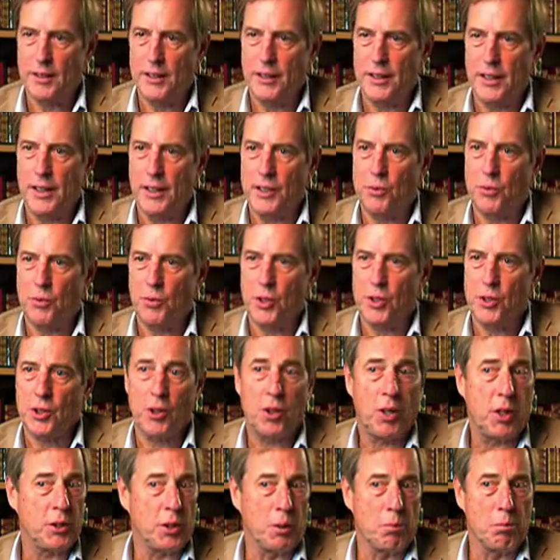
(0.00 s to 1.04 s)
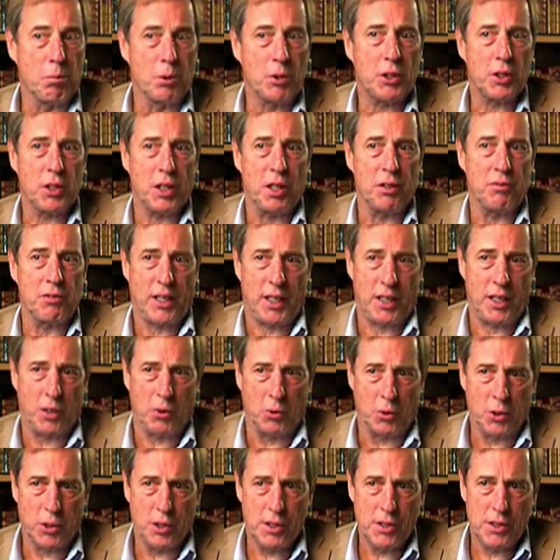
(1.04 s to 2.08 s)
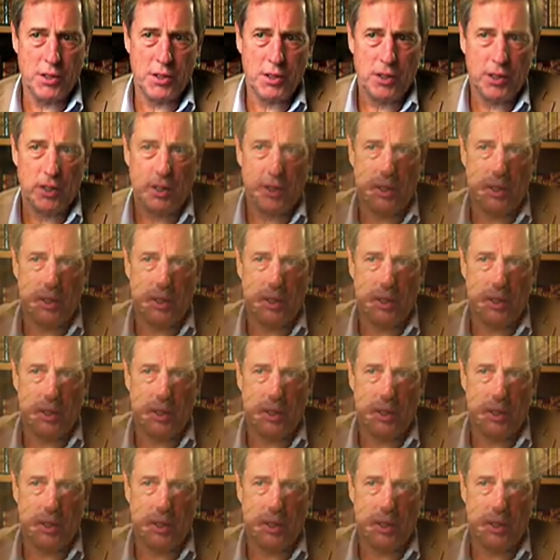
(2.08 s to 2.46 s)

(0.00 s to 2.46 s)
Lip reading: It's what's called a Book of Hours.